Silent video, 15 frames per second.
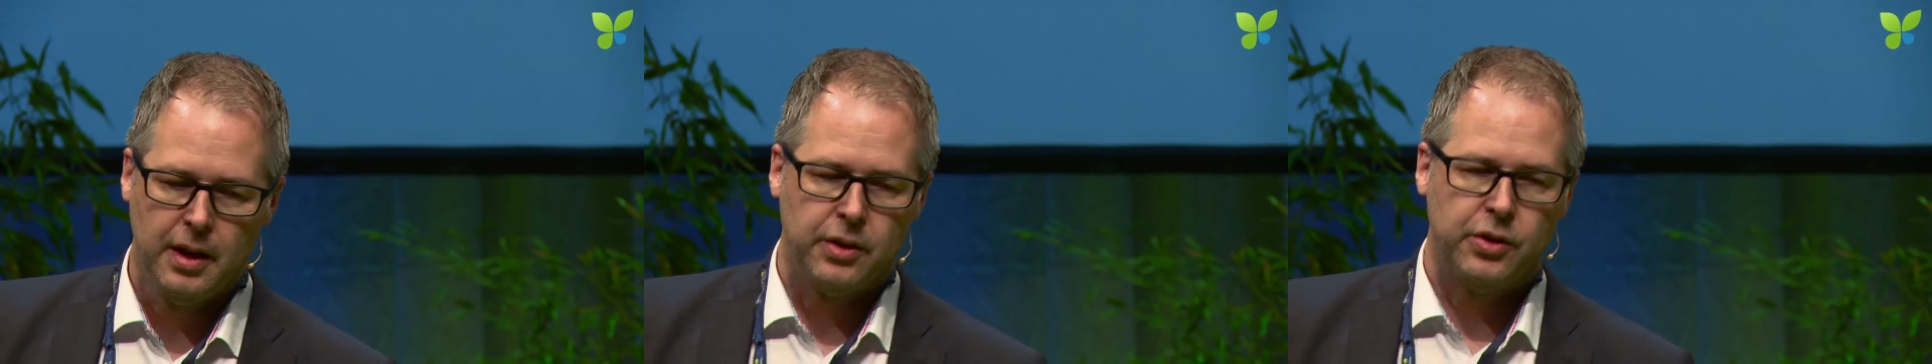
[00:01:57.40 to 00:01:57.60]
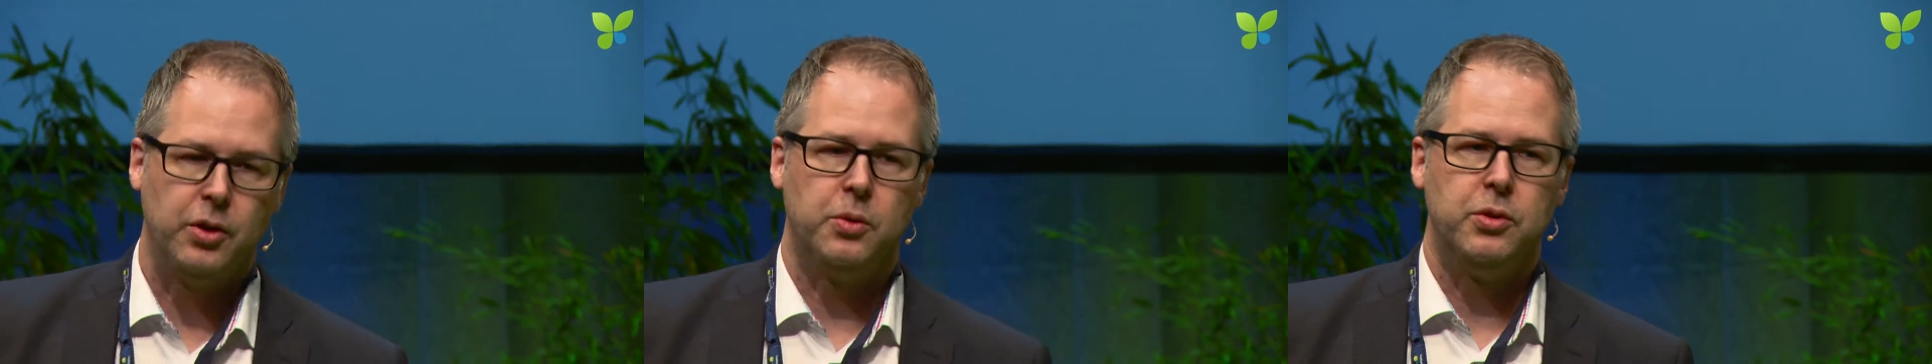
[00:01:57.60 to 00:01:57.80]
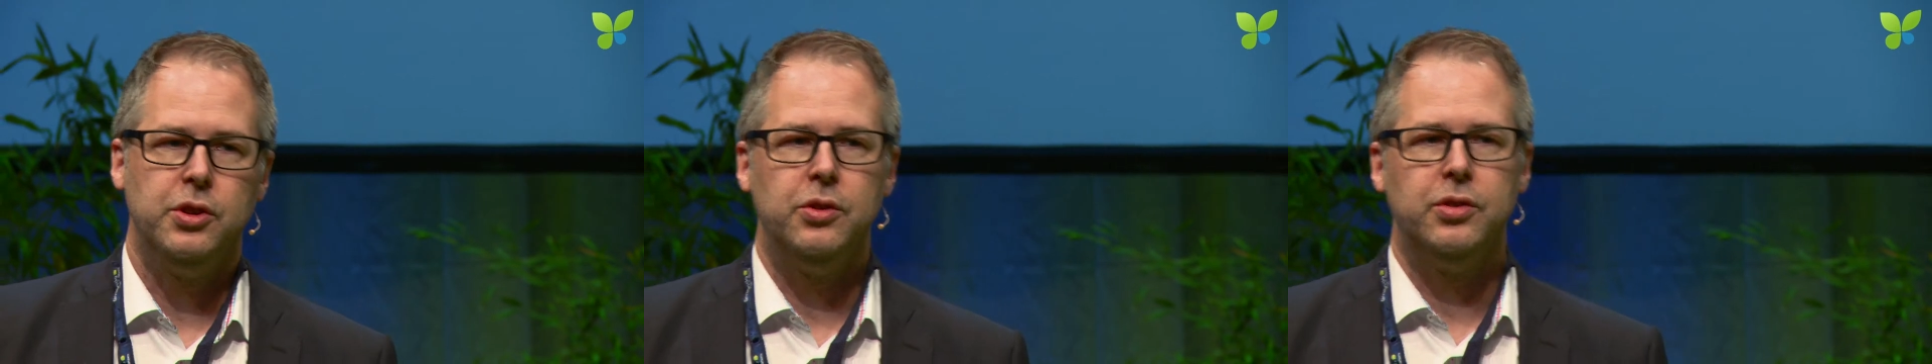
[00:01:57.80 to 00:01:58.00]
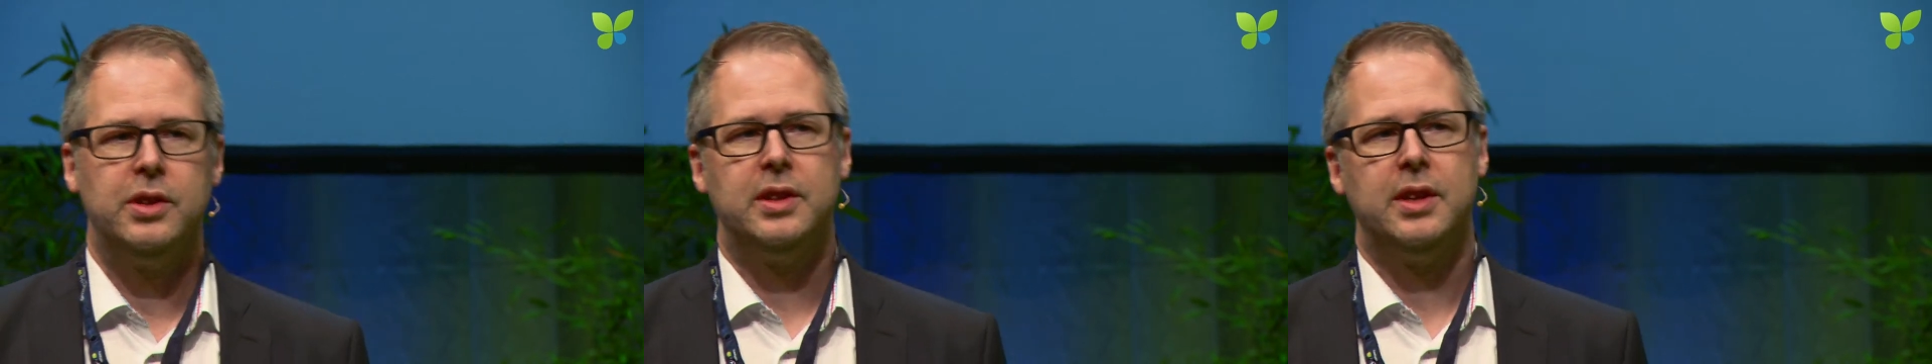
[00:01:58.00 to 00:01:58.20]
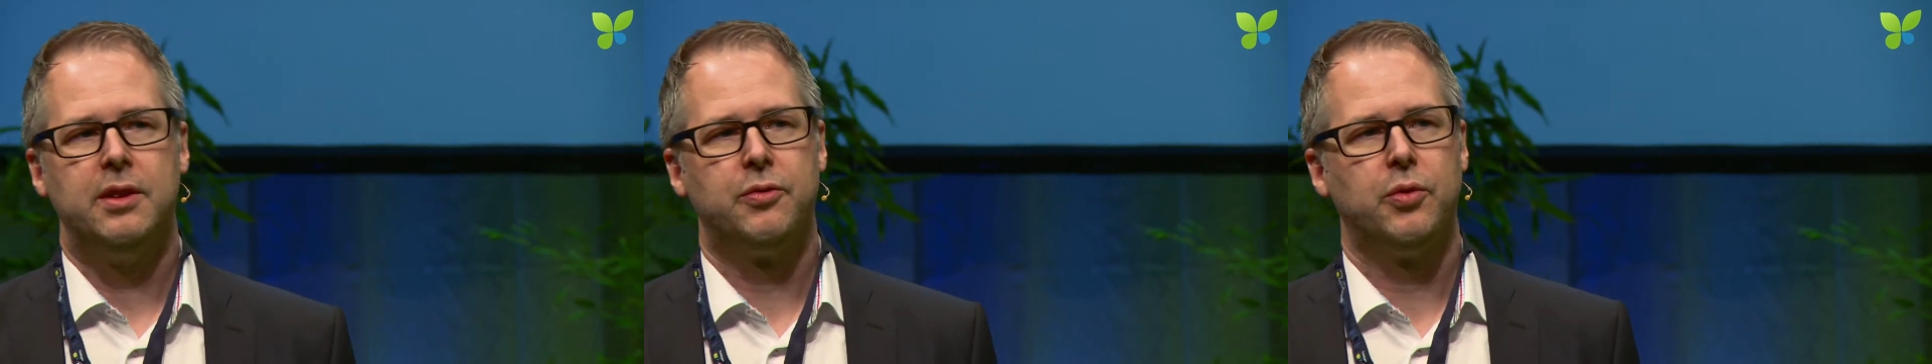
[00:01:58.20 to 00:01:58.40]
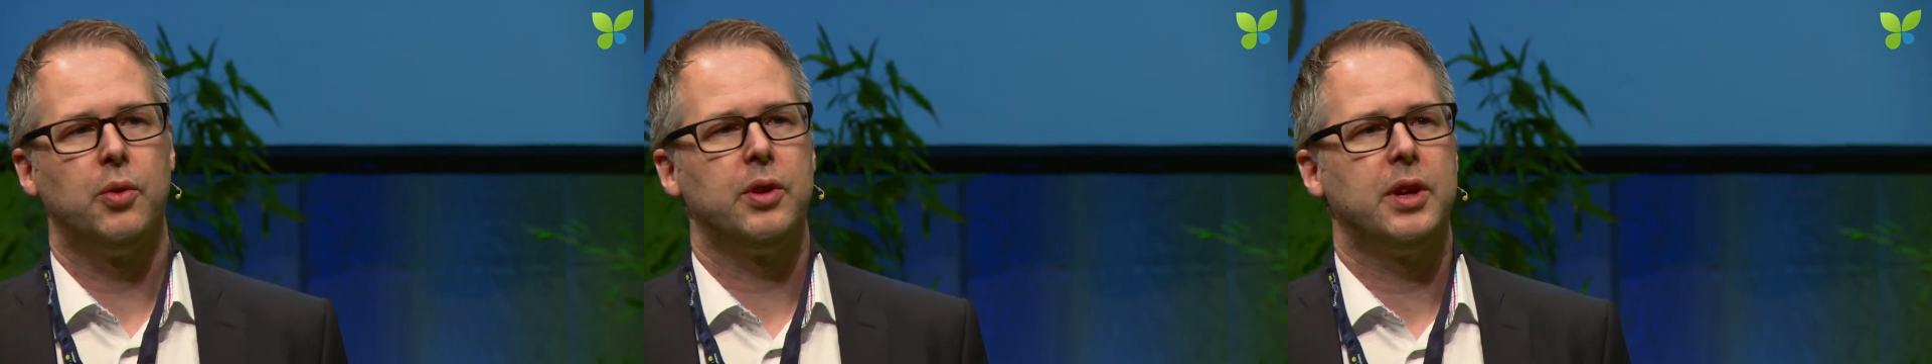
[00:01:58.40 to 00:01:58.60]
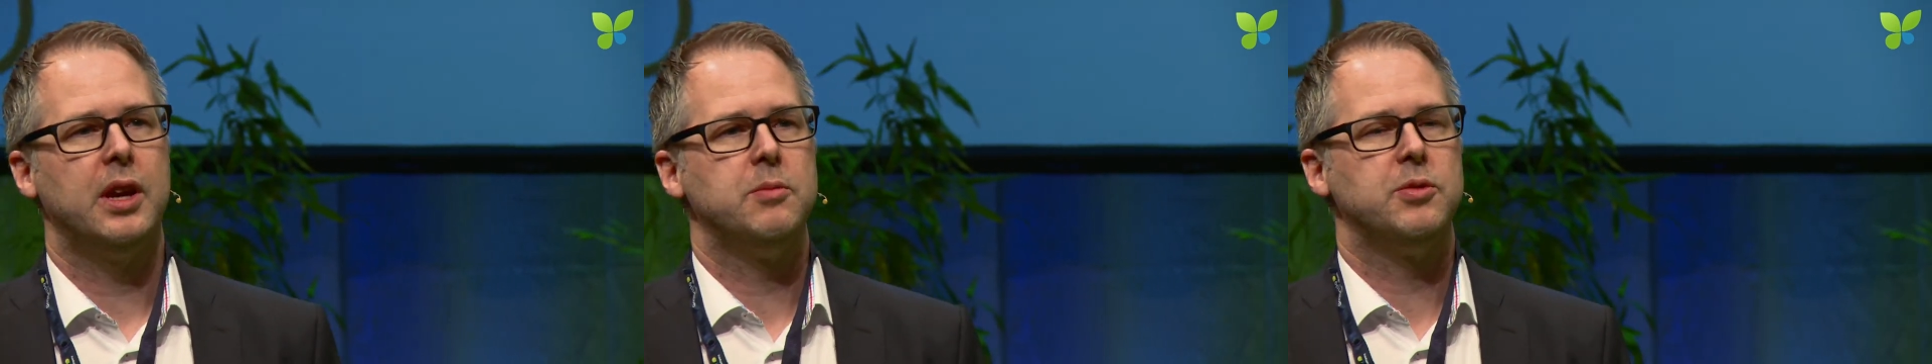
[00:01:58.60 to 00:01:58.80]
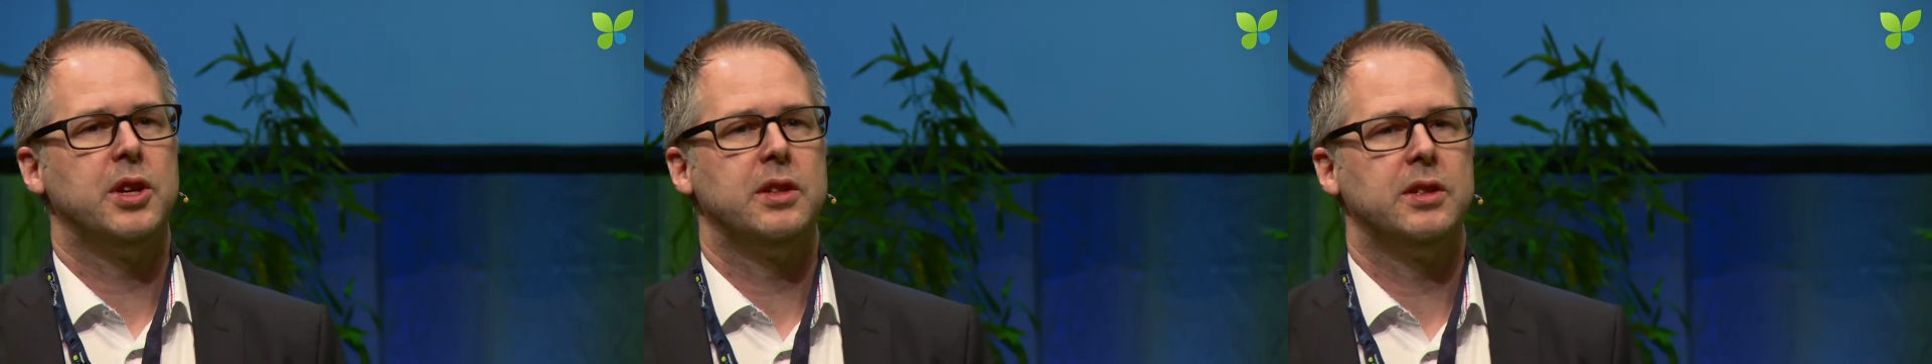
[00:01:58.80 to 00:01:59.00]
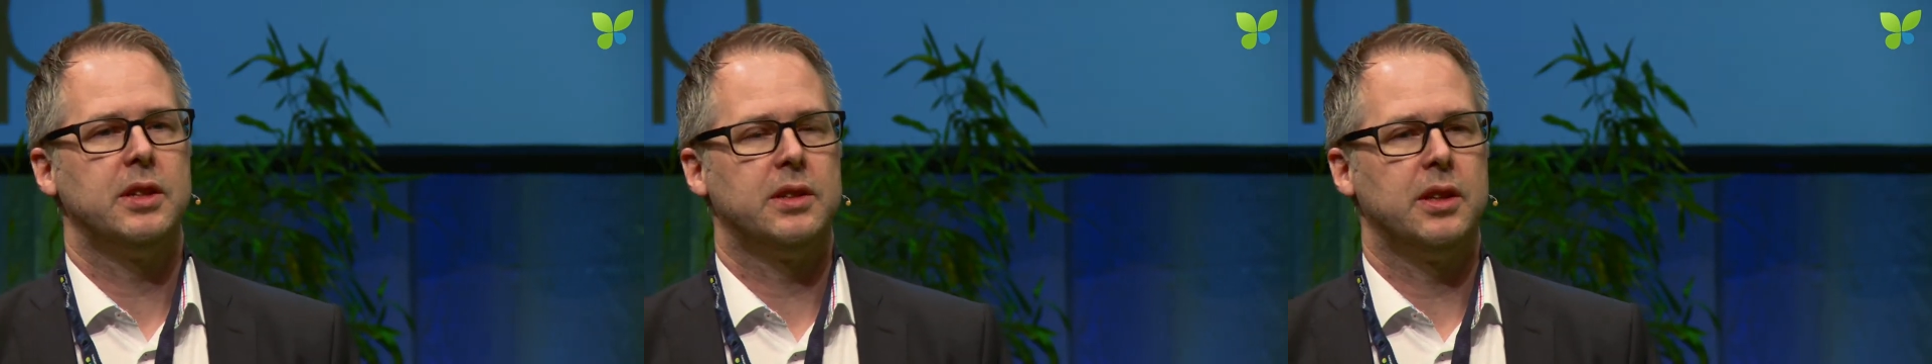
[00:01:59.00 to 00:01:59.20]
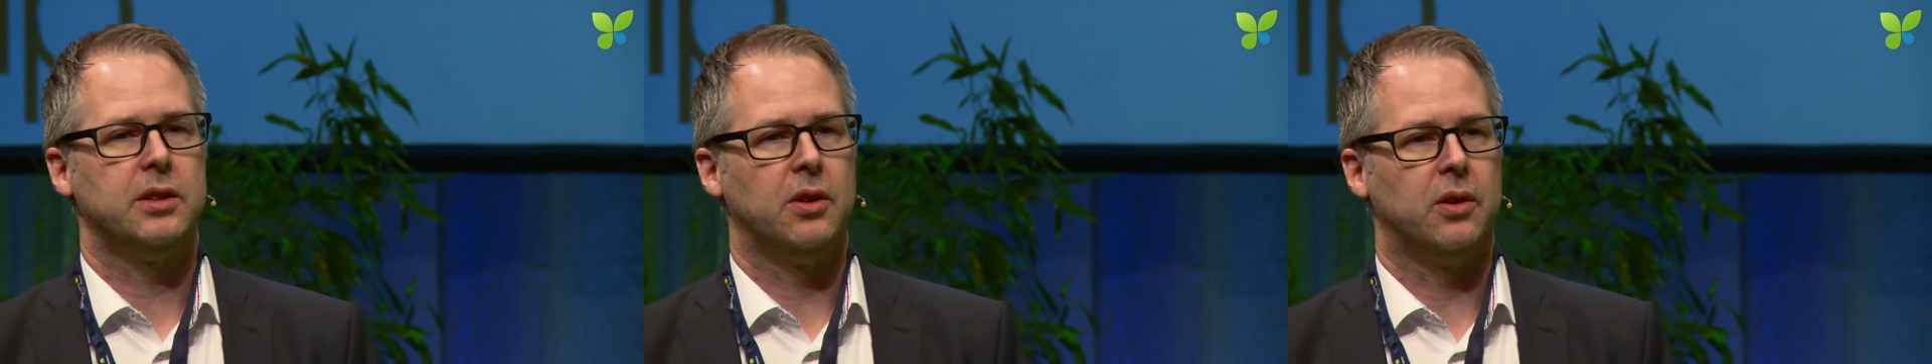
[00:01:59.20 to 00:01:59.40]
So, using these four game-changing
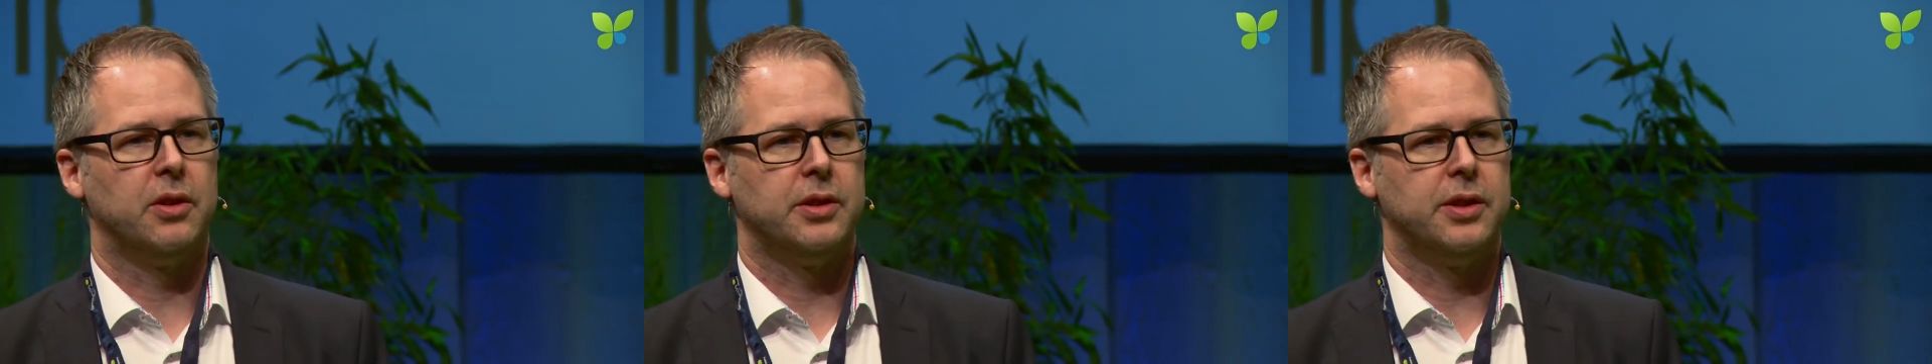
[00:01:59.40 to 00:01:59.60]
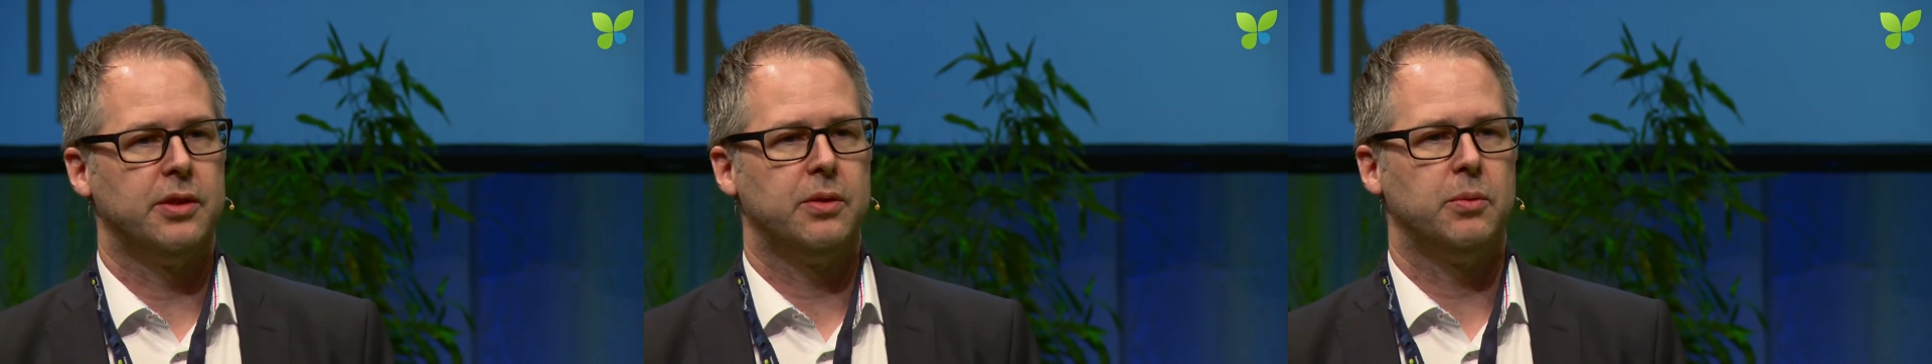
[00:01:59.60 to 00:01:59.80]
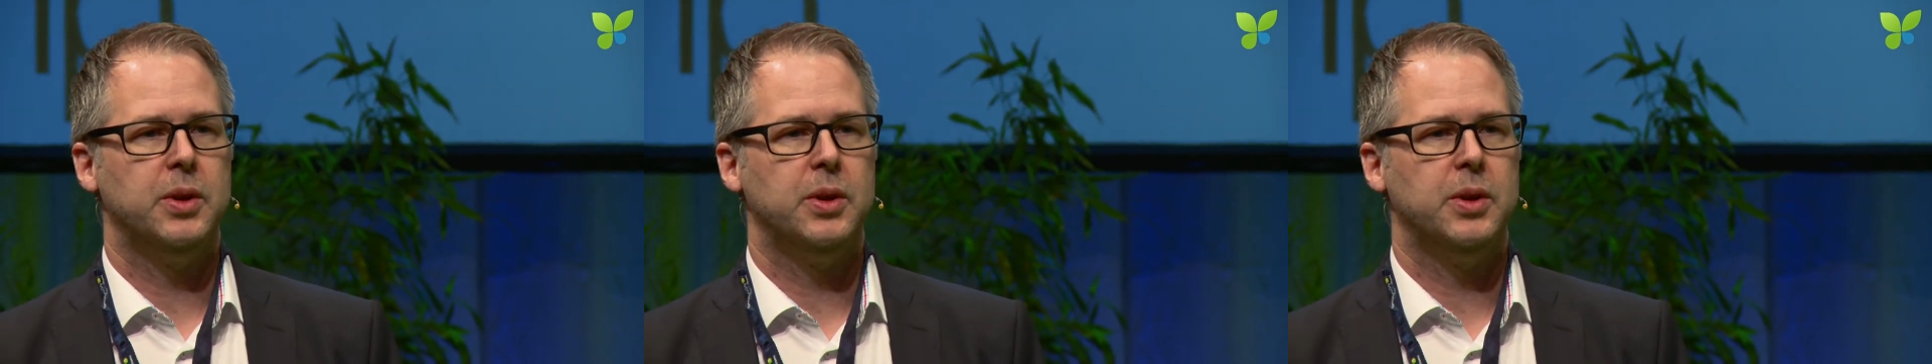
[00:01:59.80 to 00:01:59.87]
technologies,